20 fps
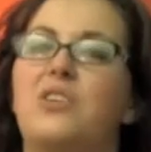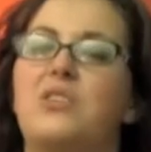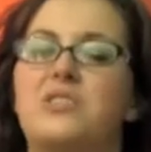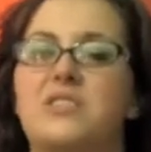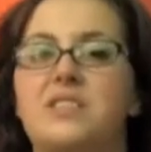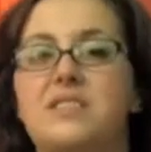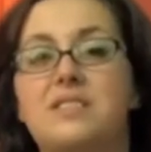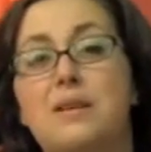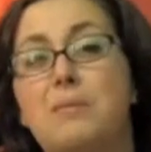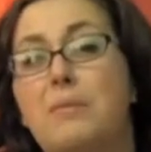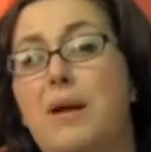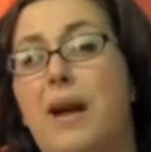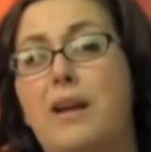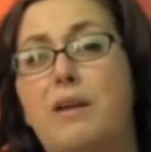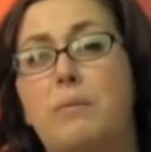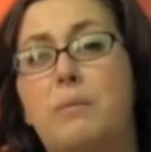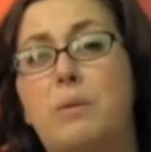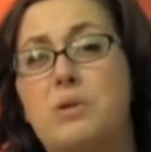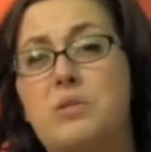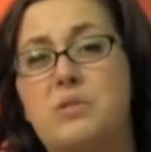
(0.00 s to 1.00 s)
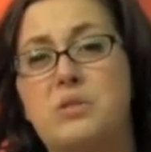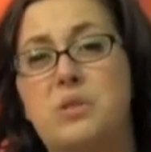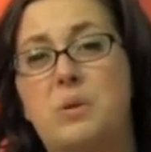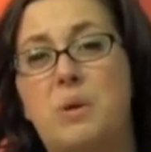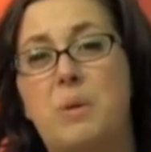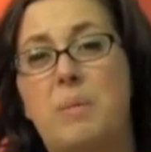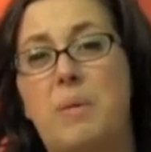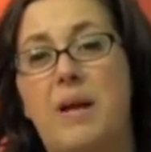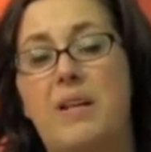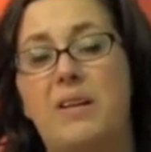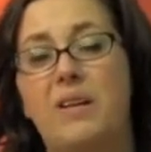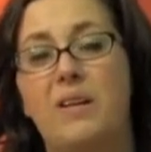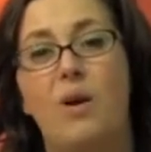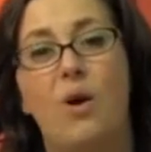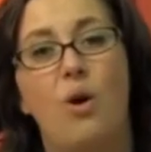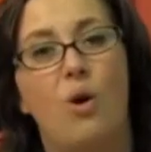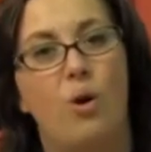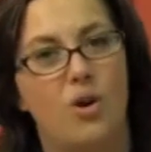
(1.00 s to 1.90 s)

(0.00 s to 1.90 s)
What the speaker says: using some kind of personal repellent,